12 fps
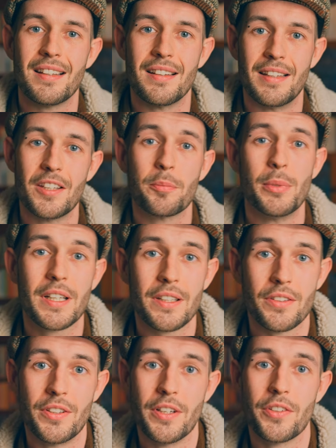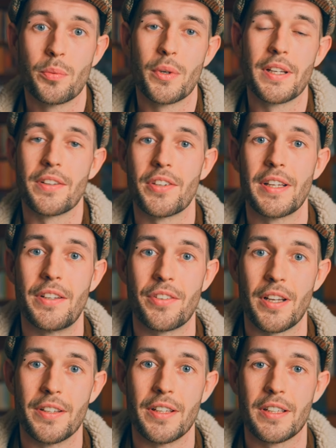This book does what it says
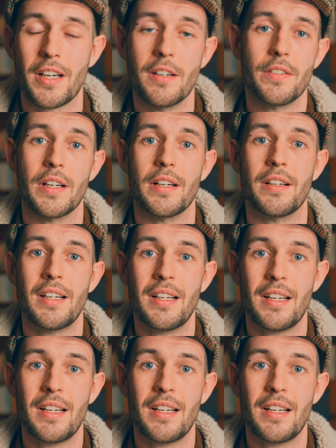on the cover.